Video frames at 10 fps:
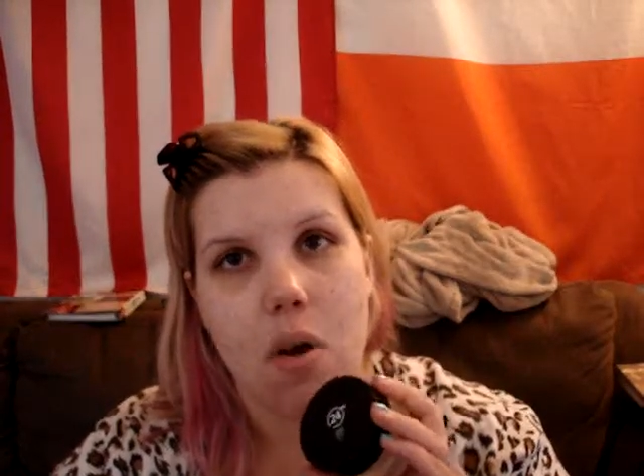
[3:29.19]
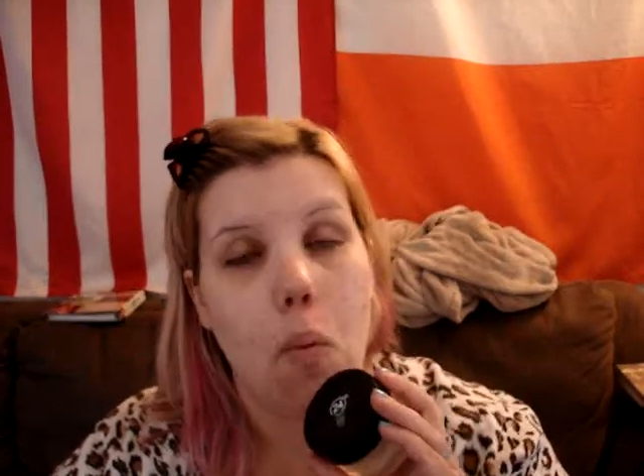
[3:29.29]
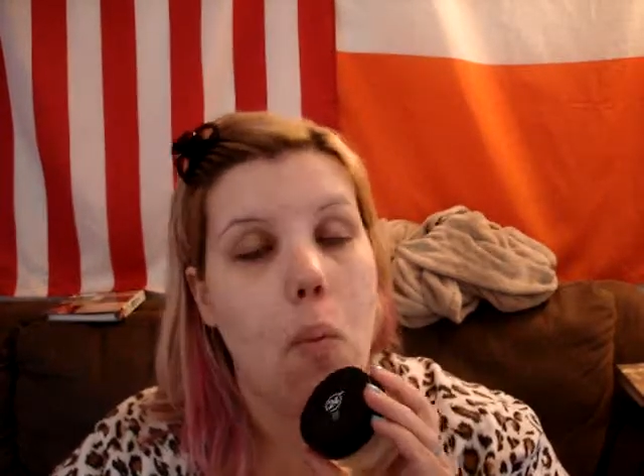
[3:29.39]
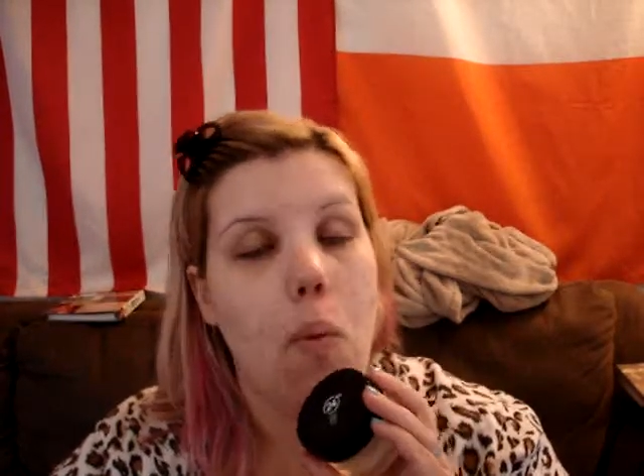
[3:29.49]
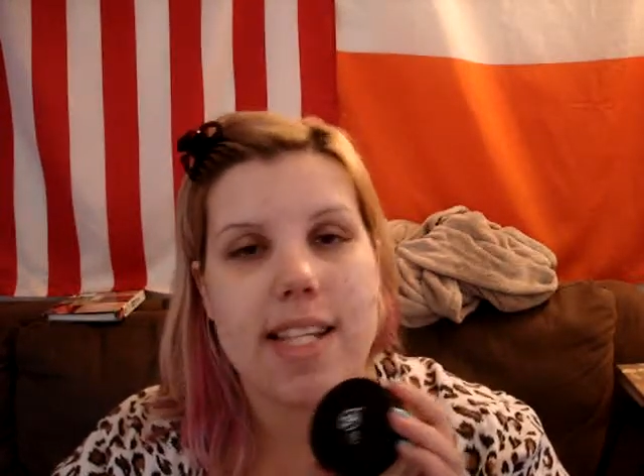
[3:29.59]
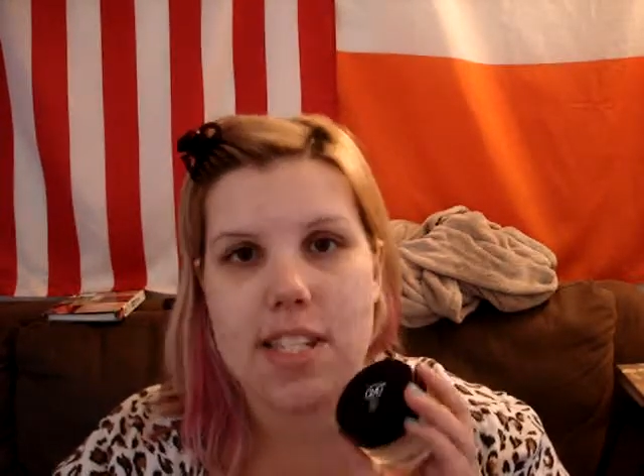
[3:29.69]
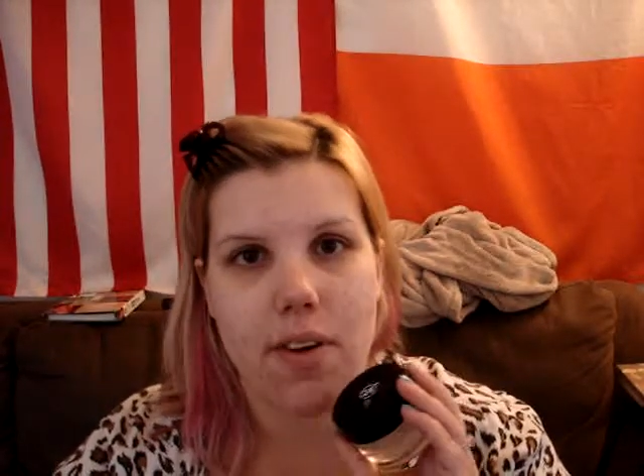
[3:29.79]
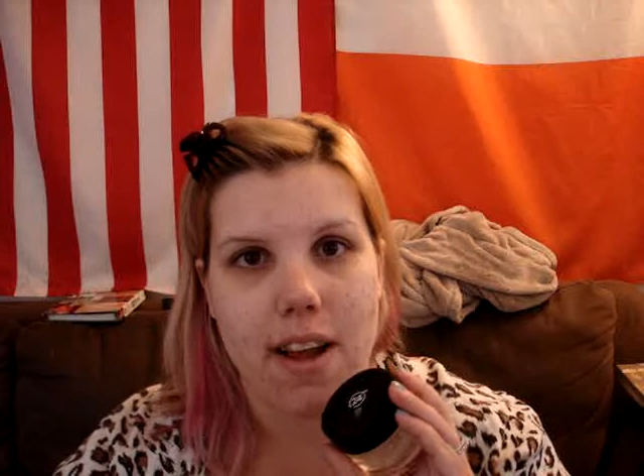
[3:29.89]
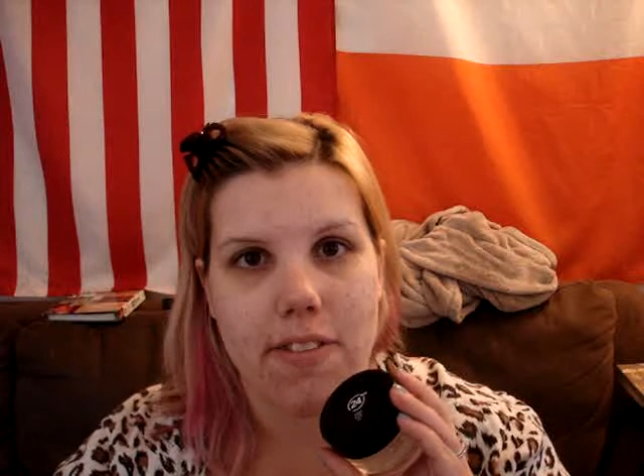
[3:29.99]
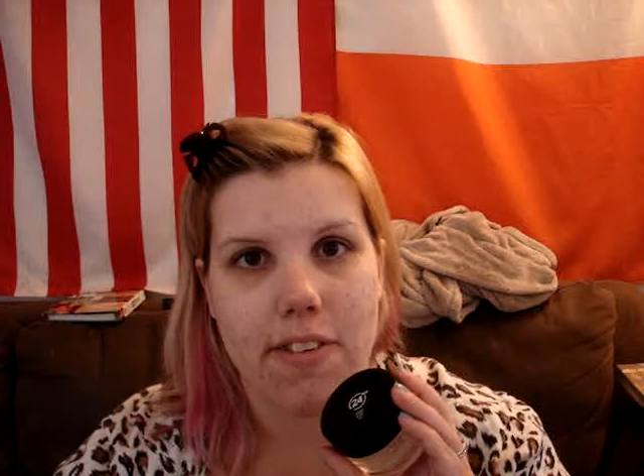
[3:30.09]

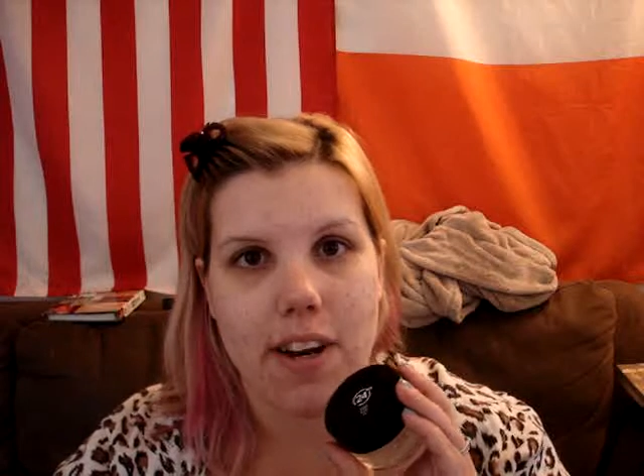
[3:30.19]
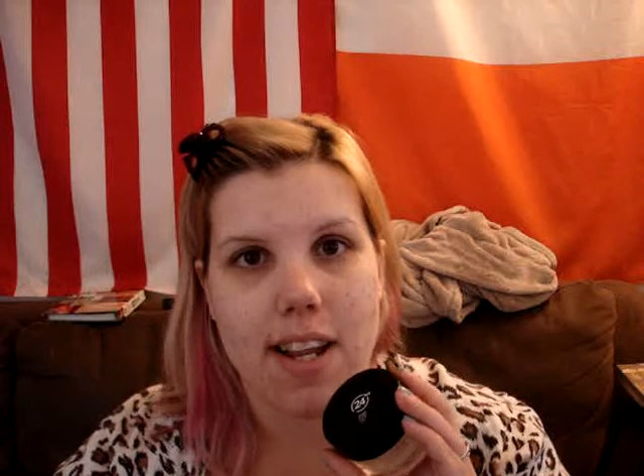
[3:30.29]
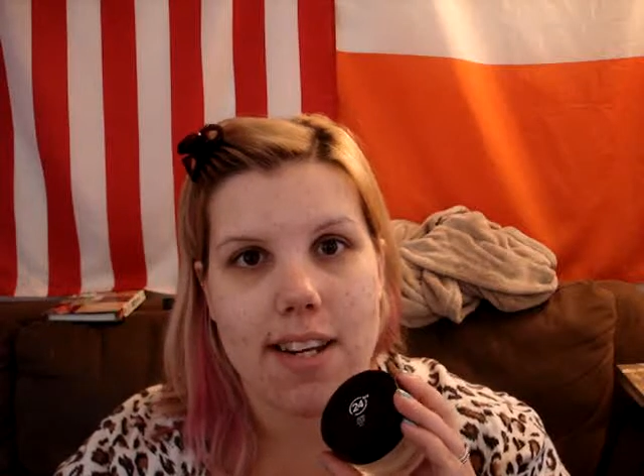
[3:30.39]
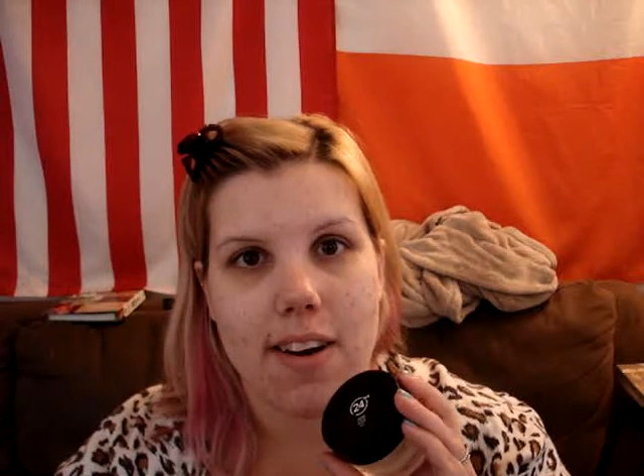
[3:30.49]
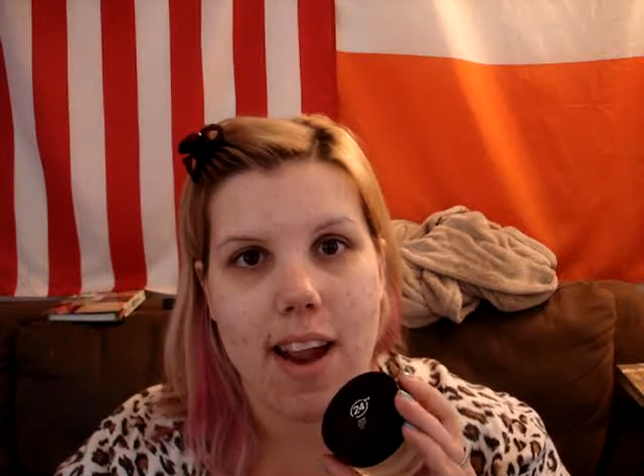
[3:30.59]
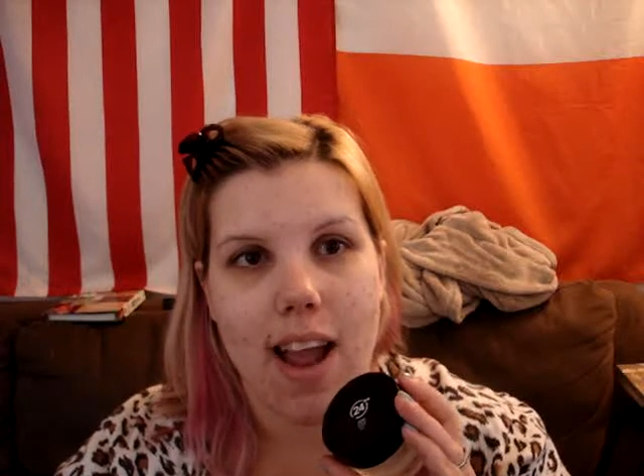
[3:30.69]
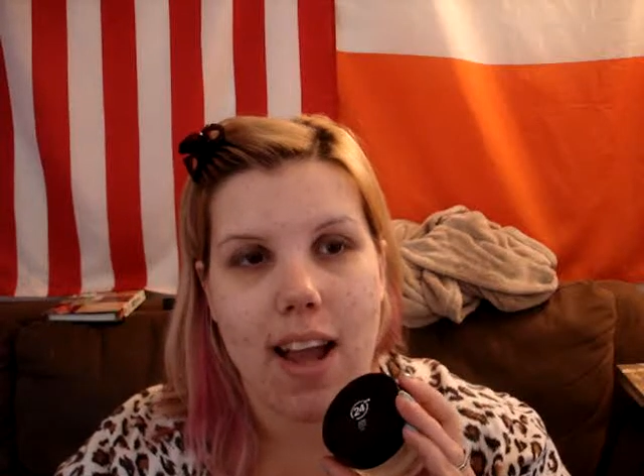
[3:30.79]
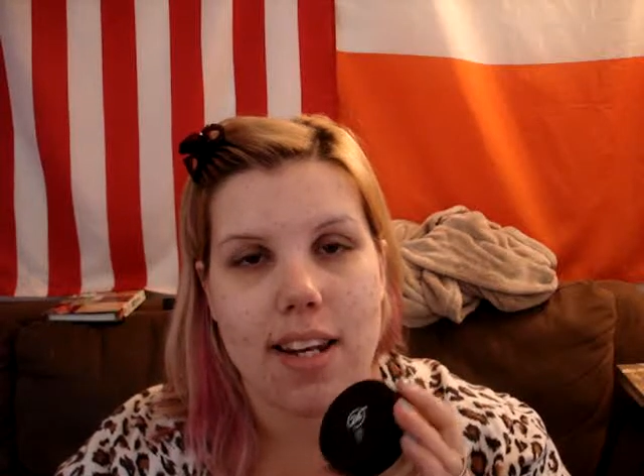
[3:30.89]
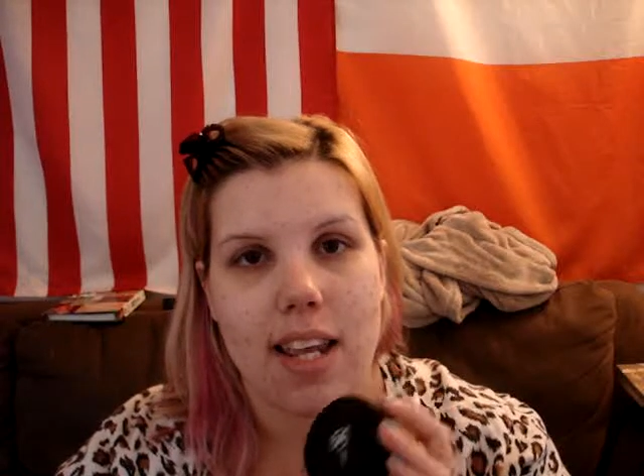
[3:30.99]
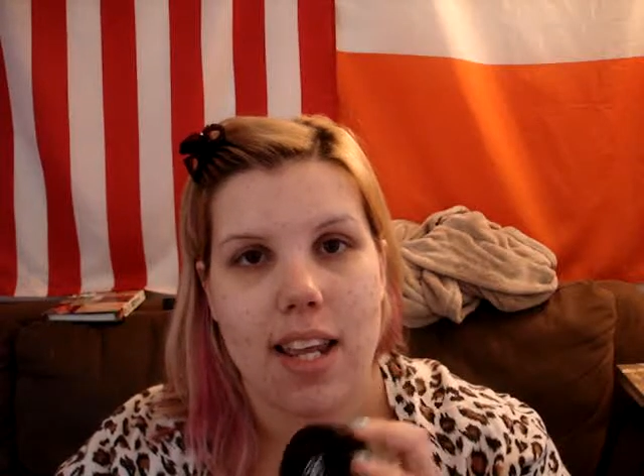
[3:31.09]
whatsoever in your
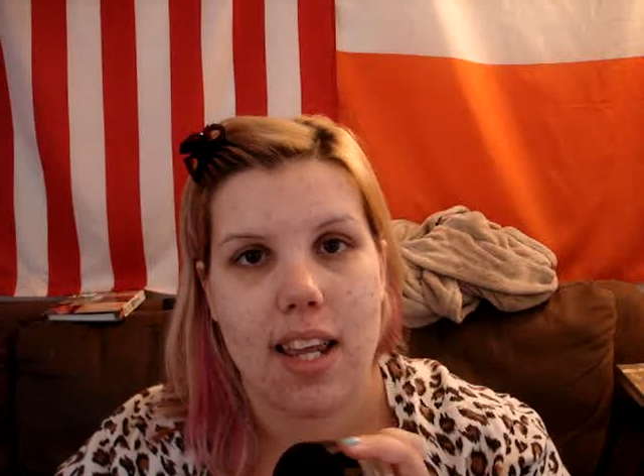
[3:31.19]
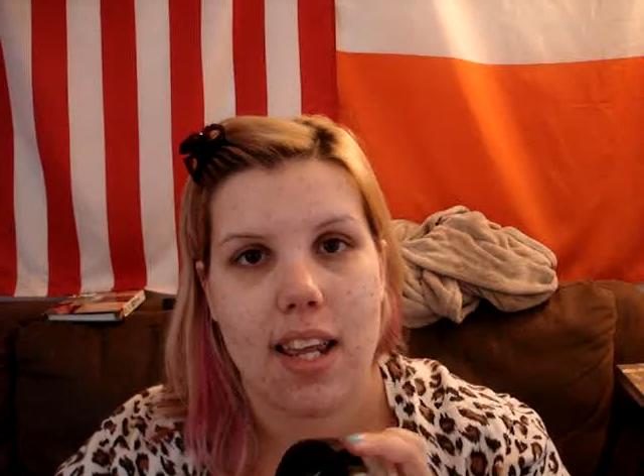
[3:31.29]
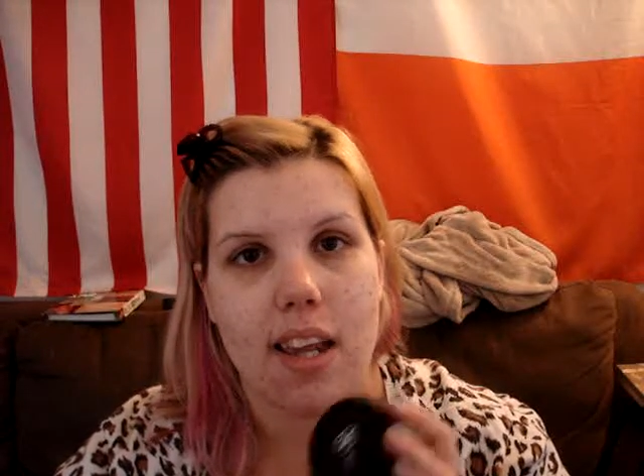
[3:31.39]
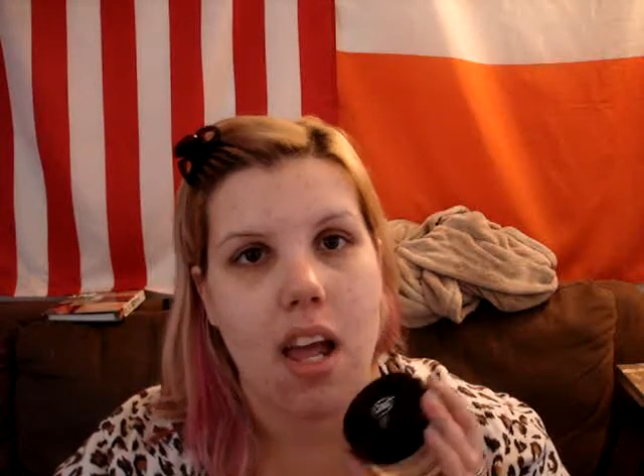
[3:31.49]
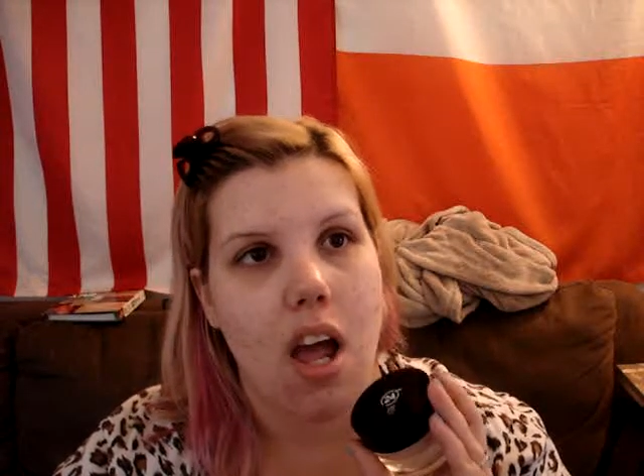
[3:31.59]
acne